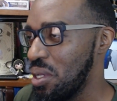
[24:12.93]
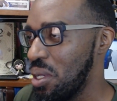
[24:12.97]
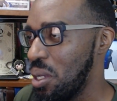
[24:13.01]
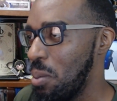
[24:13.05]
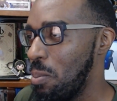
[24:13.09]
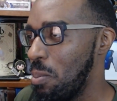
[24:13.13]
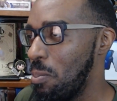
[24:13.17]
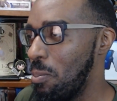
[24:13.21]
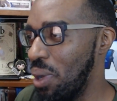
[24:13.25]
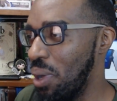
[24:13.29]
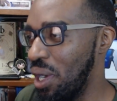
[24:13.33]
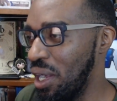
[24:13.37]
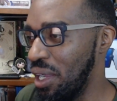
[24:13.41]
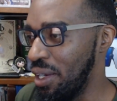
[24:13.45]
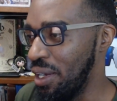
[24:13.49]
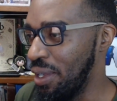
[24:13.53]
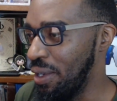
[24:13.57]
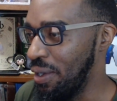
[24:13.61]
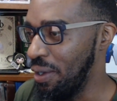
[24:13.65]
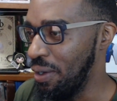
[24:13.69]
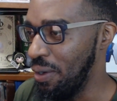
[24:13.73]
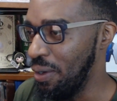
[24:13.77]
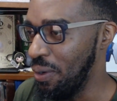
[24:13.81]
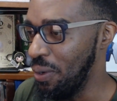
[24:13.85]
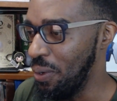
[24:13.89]
But
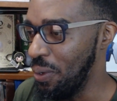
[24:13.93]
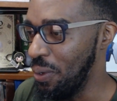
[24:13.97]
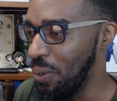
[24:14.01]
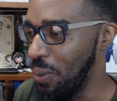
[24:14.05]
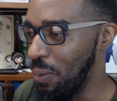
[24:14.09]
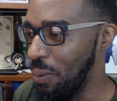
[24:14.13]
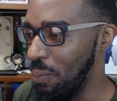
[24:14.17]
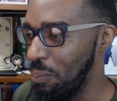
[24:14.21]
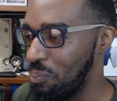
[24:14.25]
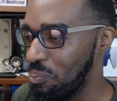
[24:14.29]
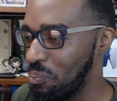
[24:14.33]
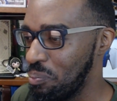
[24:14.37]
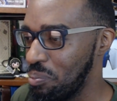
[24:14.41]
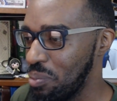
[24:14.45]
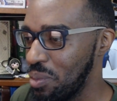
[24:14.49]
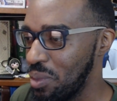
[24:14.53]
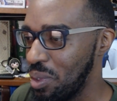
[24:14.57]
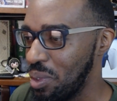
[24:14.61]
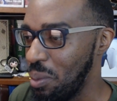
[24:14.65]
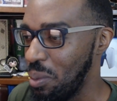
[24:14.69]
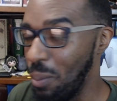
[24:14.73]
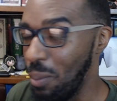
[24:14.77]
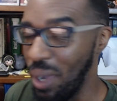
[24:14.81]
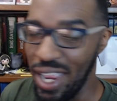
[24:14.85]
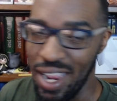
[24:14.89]
um,
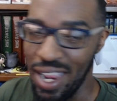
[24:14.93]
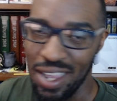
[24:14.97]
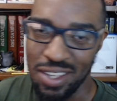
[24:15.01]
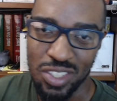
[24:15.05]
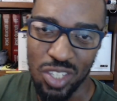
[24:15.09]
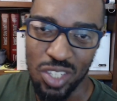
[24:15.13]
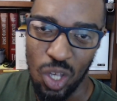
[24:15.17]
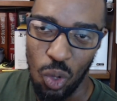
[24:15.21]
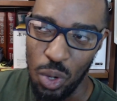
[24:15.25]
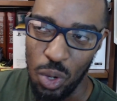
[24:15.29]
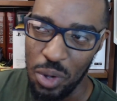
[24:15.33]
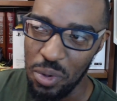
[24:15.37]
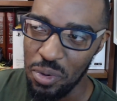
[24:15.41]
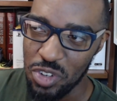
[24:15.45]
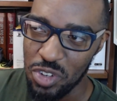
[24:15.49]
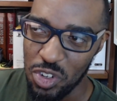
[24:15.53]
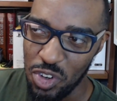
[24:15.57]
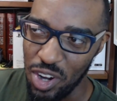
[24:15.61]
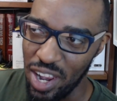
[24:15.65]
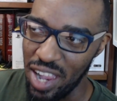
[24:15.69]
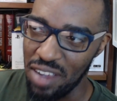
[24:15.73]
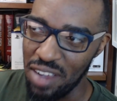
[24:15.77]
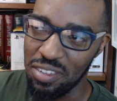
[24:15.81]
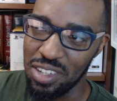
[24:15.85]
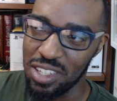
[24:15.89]
but yeah, so we were
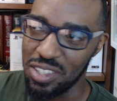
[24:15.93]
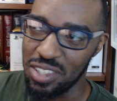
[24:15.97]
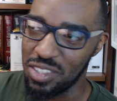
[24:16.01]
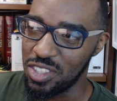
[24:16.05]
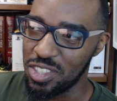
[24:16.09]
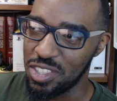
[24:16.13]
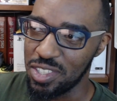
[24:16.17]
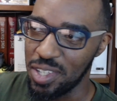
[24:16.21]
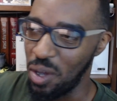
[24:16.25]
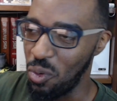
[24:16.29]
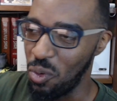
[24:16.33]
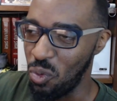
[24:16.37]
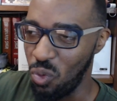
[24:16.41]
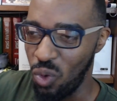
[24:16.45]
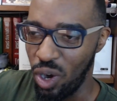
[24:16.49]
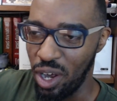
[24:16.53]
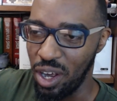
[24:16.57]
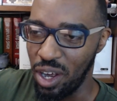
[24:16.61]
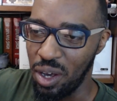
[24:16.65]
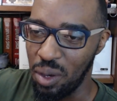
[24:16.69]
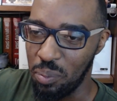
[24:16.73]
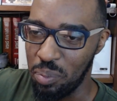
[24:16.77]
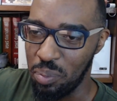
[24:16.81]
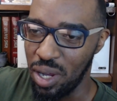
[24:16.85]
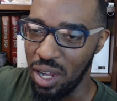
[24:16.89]
traveling
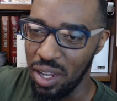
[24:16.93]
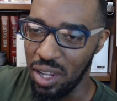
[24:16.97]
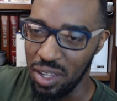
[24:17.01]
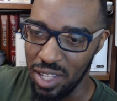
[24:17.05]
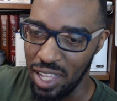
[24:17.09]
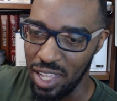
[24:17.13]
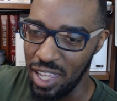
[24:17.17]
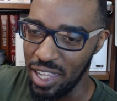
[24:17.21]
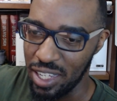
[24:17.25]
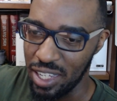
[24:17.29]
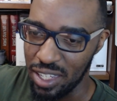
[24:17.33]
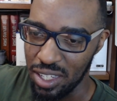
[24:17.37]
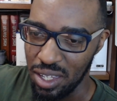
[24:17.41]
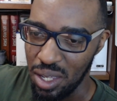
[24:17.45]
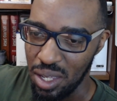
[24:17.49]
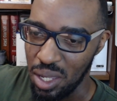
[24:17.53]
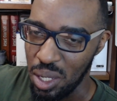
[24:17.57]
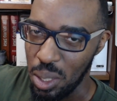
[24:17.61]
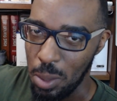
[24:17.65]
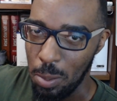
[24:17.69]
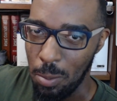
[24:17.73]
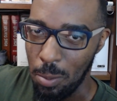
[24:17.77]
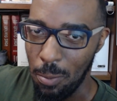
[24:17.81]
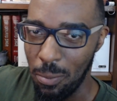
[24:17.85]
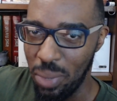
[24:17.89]
somewhere, probably like
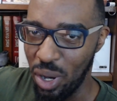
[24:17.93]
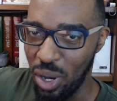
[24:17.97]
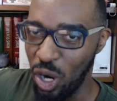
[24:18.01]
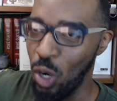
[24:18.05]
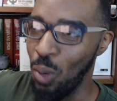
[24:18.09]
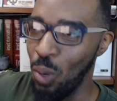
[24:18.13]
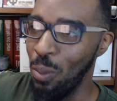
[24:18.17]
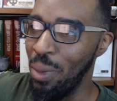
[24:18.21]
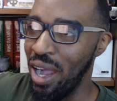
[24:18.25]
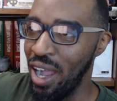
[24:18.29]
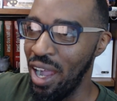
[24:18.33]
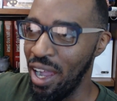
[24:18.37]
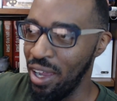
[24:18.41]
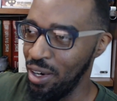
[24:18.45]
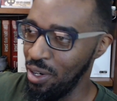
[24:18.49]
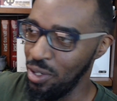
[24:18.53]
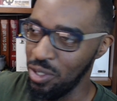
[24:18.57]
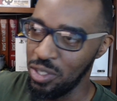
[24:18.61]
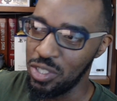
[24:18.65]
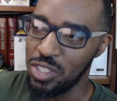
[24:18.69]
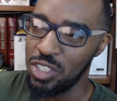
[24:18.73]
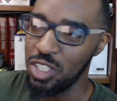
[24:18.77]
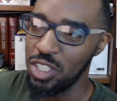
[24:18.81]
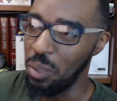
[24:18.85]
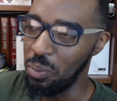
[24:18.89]
Beaumont or
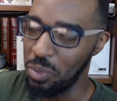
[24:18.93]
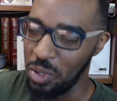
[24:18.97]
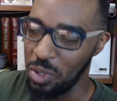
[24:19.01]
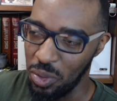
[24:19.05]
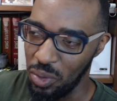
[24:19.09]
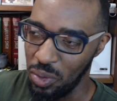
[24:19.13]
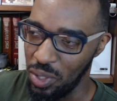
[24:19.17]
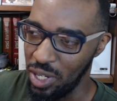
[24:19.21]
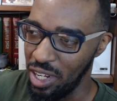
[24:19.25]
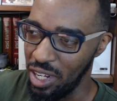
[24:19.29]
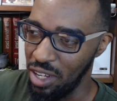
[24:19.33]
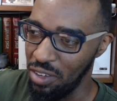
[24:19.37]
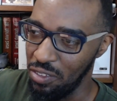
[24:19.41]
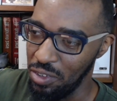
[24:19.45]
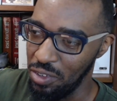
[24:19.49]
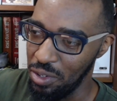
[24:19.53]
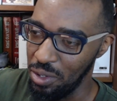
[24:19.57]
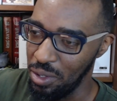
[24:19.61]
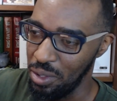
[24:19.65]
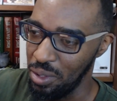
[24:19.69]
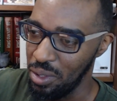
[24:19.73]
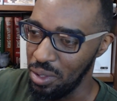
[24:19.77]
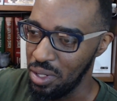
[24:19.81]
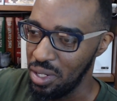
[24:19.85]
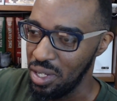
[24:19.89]
something or
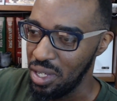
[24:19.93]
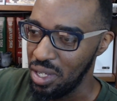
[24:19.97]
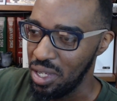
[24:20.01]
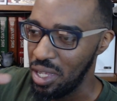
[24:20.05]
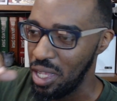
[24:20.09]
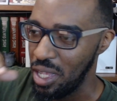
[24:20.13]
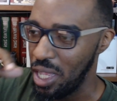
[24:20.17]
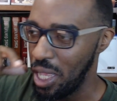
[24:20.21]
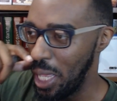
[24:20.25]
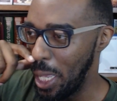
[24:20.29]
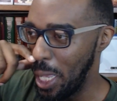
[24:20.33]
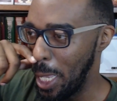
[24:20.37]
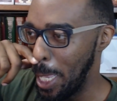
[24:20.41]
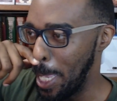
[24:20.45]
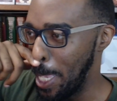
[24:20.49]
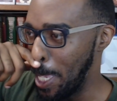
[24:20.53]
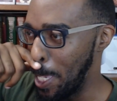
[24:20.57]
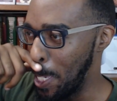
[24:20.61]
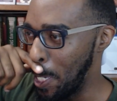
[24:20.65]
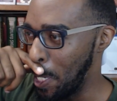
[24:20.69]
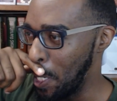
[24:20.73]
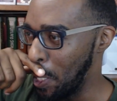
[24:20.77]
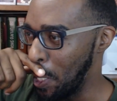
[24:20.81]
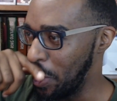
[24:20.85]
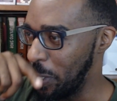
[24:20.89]
whatever,
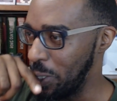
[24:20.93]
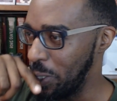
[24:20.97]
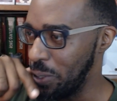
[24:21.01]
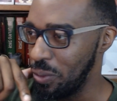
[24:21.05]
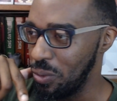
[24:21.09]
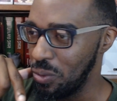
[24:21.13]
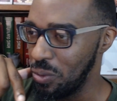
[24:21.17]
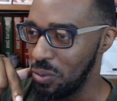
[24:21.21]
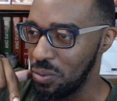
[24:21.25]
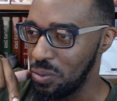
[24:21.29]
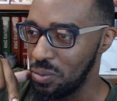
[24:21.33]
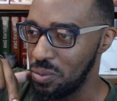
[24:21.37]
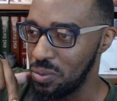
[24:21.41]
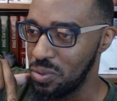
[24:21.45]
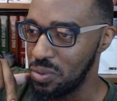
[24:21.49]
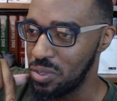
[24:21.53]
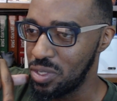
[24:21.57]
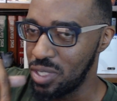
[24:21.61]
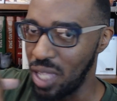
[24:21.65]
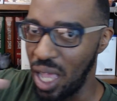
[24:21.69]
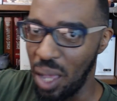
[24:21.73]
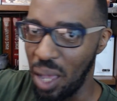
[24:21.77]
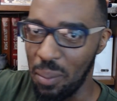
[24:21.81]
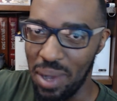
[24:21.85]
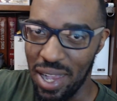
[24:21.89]
and
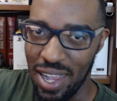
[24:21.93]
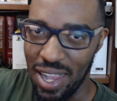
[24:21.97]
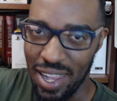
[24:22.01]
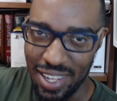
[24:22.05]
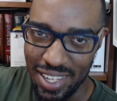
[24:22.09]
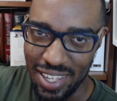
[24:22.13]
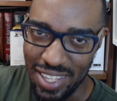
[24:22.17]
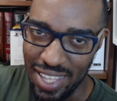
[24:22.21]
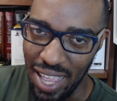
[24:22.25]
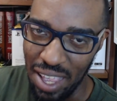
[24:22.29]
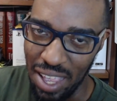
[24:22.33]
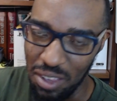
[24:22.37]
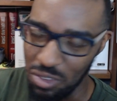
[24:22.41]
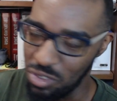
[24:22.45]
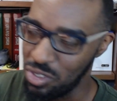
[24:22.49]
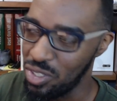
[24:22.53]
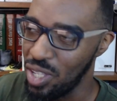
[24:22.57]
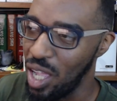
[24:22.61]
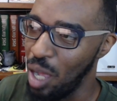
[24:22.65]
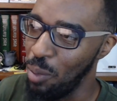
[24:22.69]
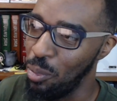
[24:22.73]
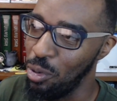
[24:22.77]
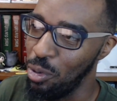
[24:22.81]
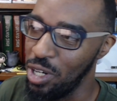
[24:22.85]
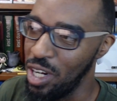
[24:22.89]
stopped by
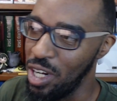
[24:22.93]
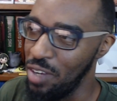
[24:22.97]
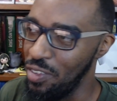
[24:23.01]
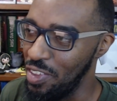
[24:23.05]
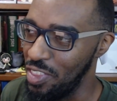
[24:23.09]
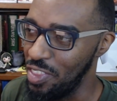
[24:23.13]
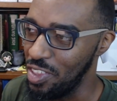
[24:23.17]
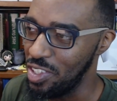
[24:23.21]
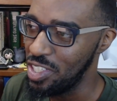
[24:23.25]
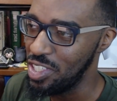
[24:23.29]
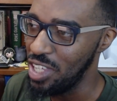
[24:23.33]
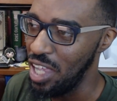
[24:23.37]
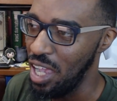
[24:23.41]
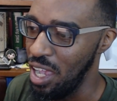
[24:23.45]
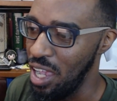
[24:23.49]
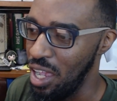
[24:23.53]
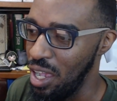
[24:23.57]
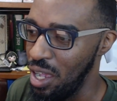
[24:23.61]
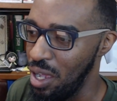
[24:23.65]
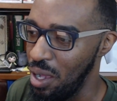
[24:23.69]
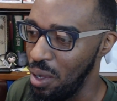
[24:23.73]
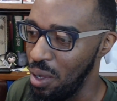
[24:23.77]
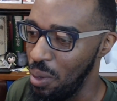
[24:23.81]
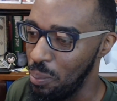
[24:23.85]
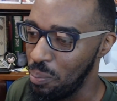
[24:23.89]
GameStop whatever at the
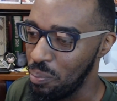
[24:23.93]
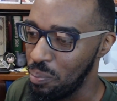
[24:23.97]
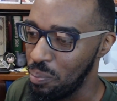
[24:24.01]
time,